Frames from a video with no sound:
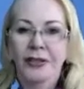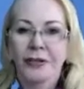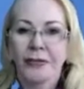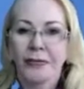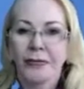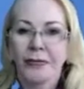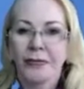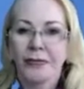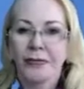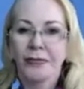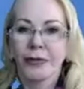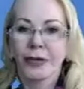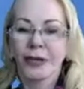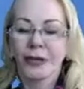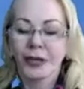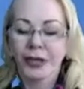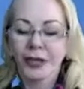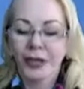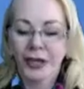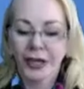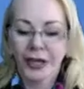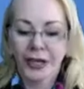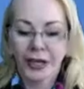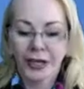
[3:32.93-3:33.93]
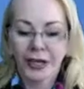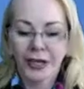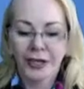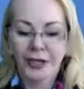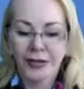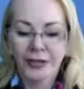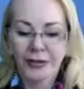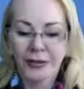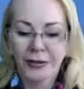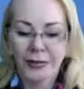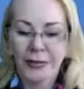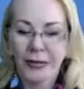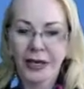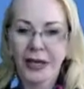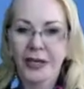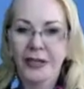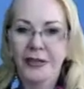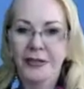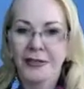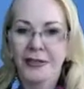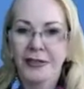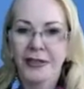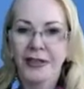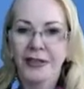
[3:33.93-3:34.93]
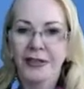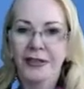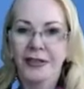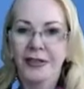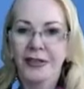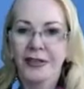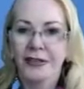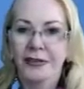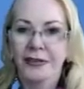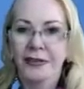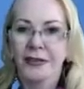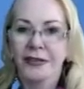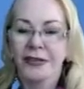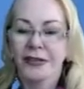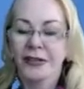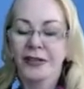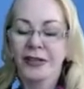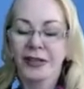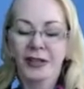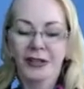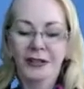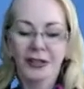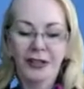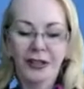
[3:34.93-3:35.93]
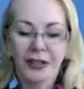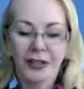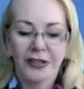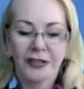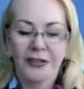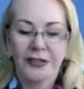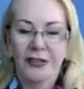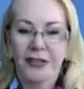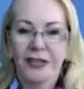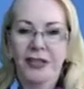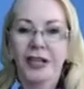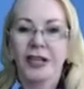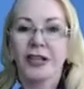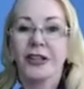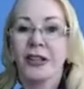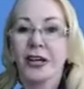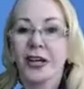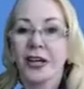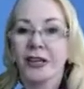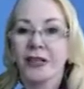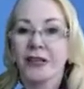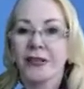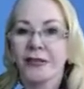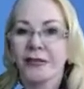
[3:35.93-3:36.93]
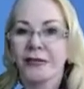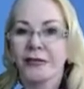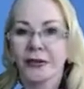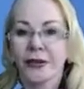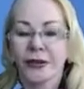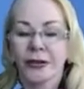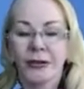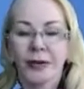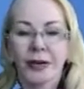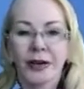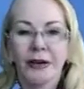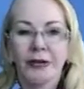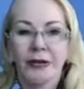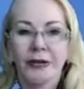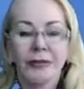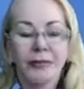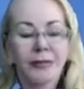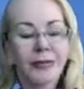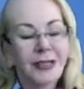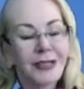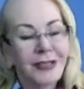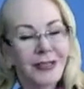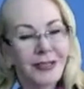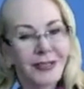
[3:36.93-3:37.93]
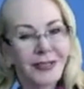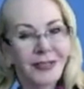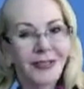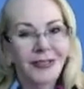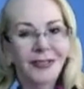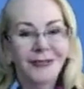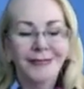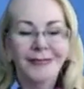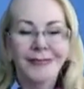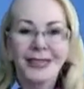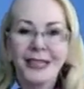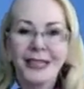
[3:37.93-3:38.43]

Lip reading: work and Mars in the on the 10th house of career and business,